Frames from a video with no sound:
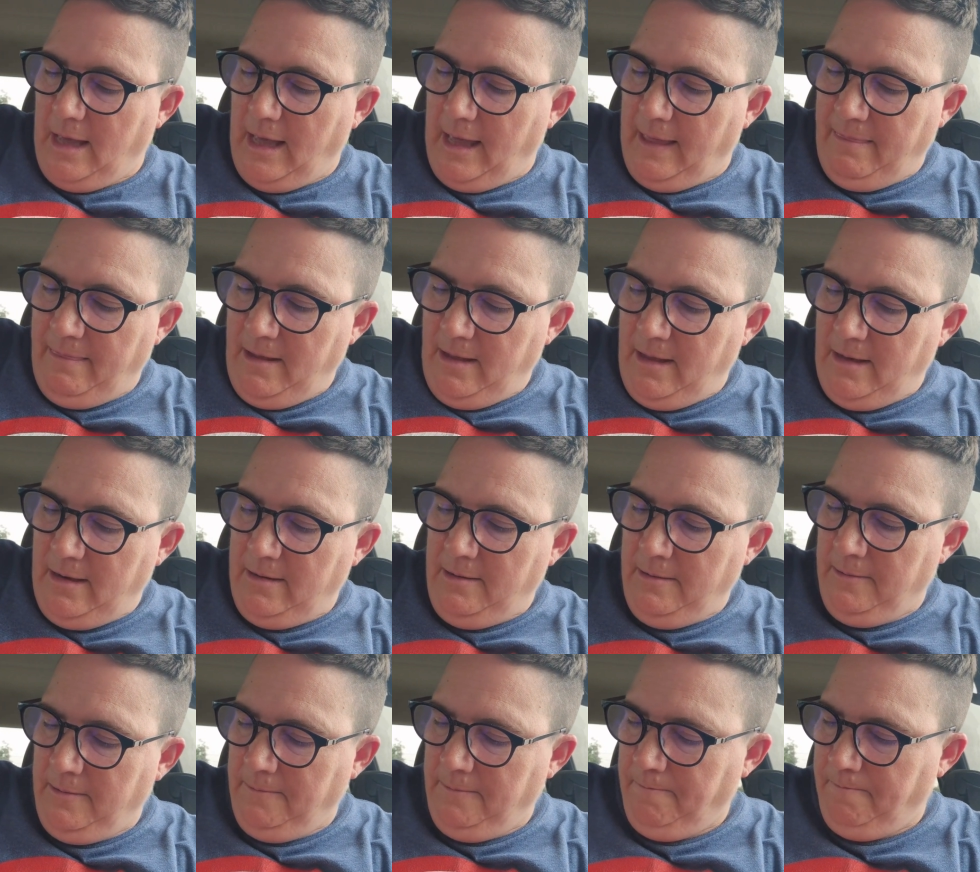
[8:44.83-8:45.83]
And then
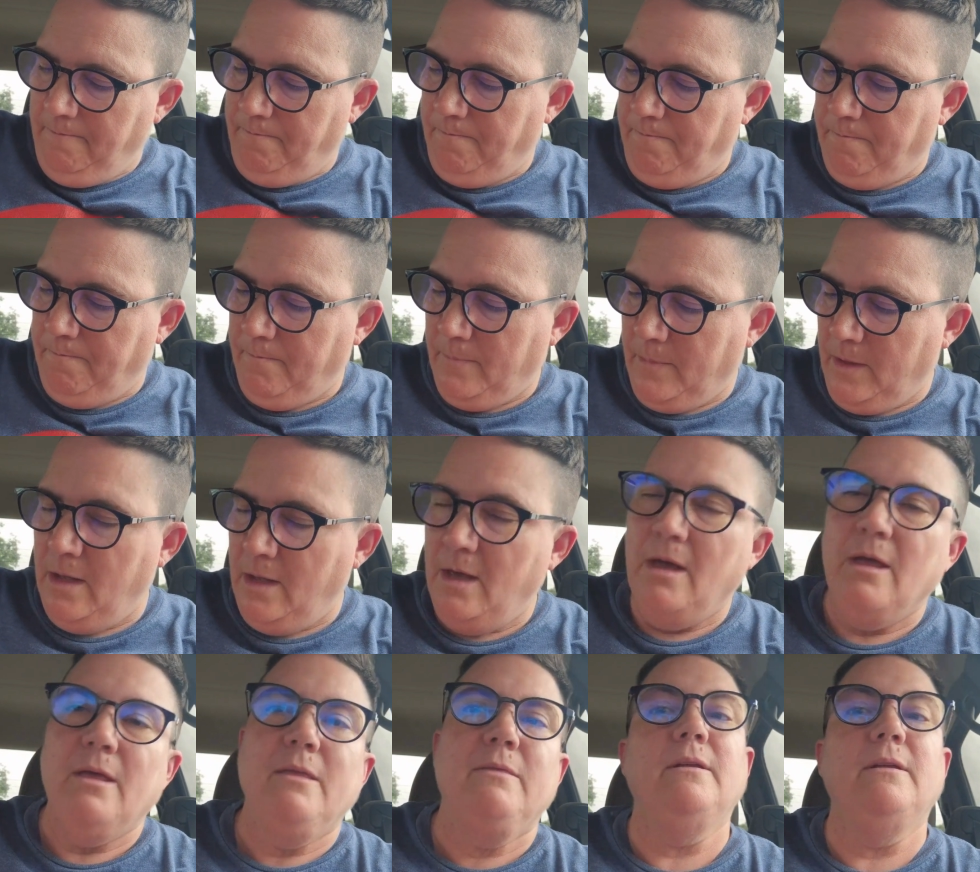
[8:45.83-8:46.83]

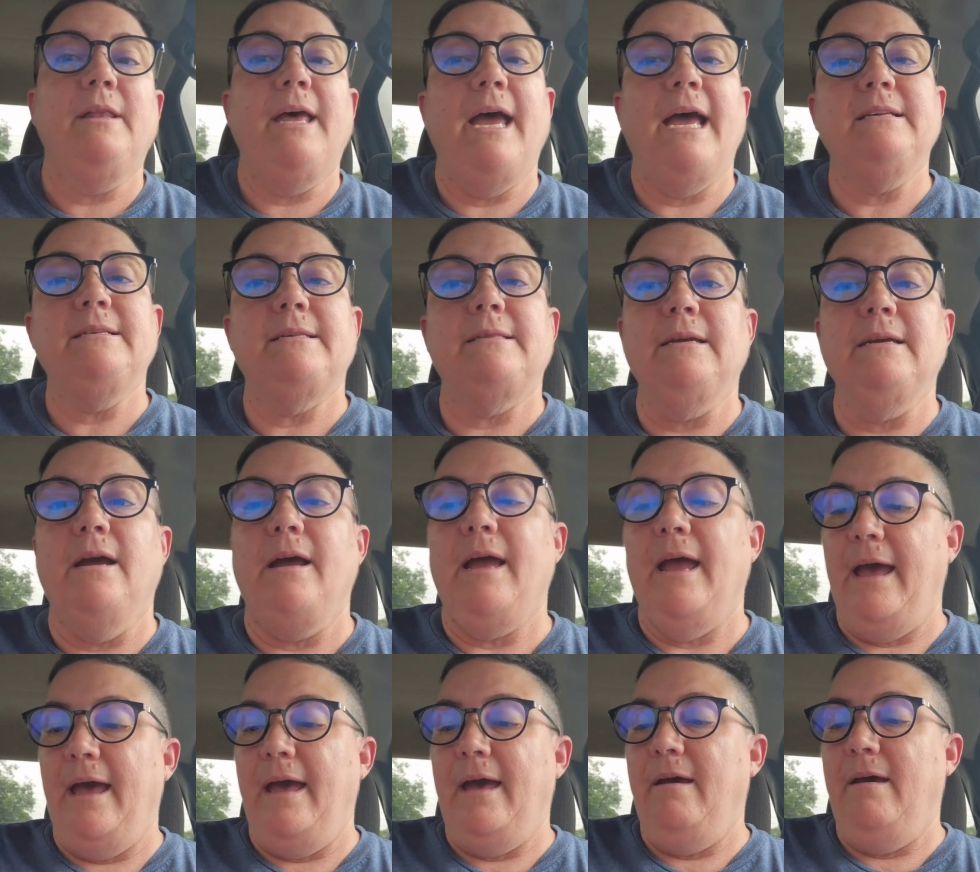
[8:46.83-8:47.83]
the last thing I
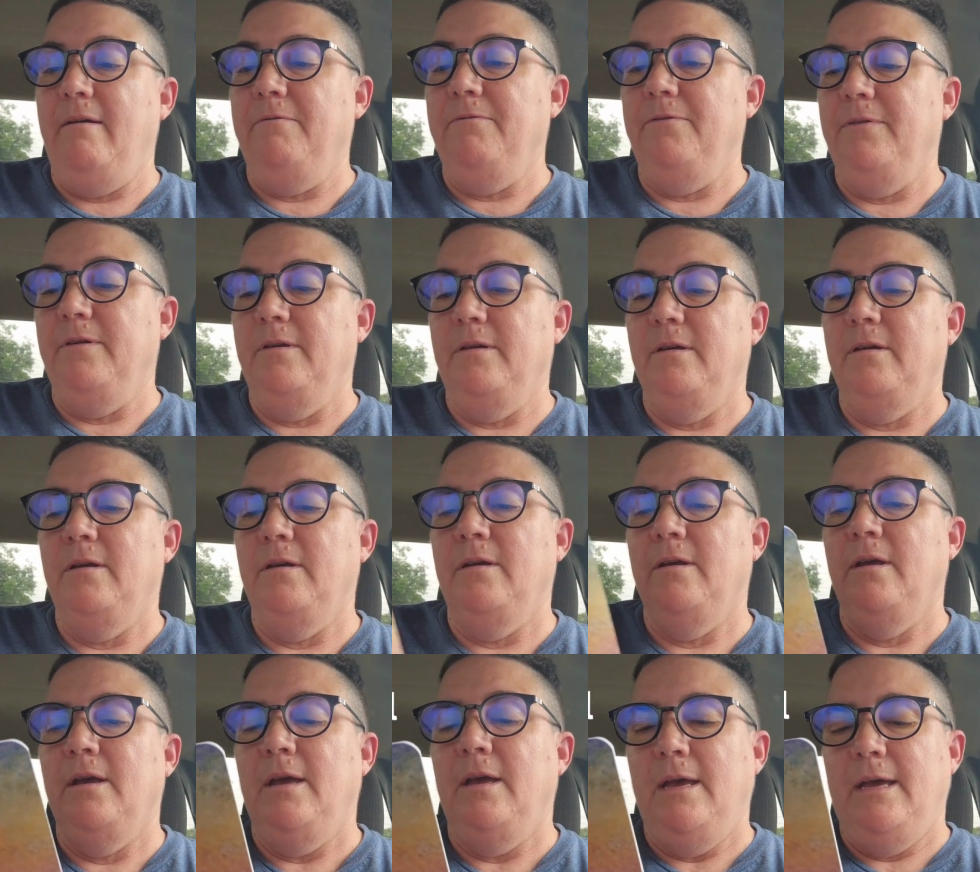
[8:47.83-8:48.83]
have
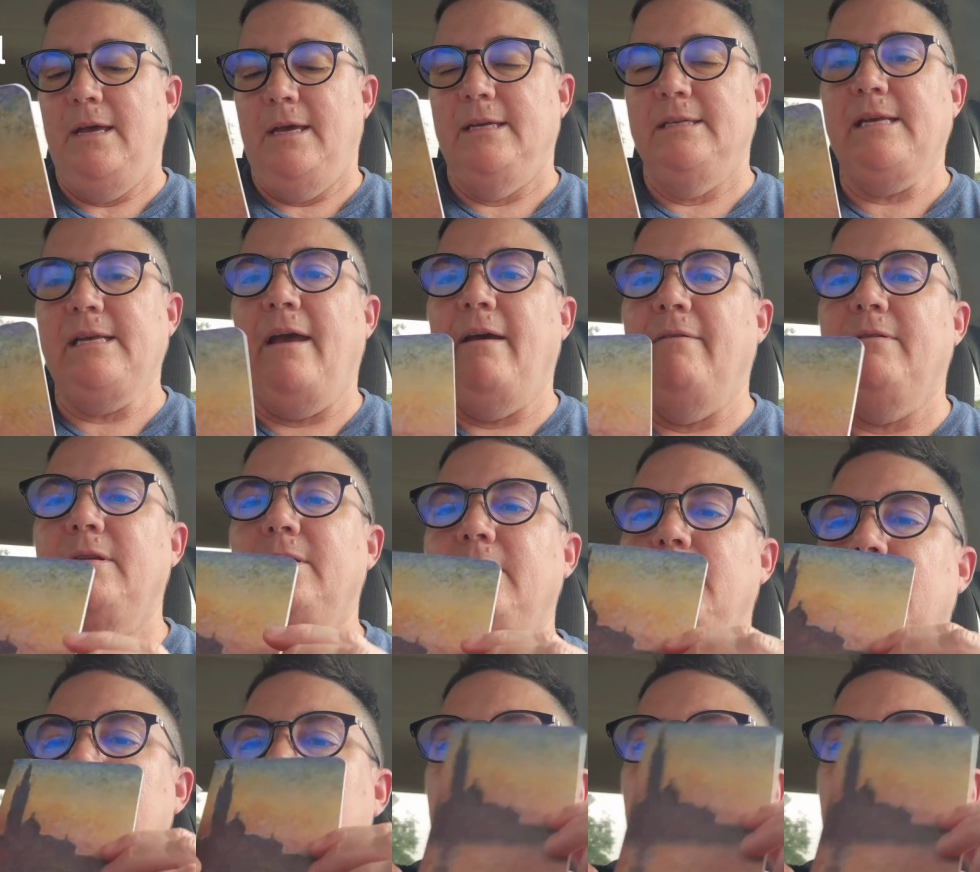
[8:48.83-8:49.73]
is I have a little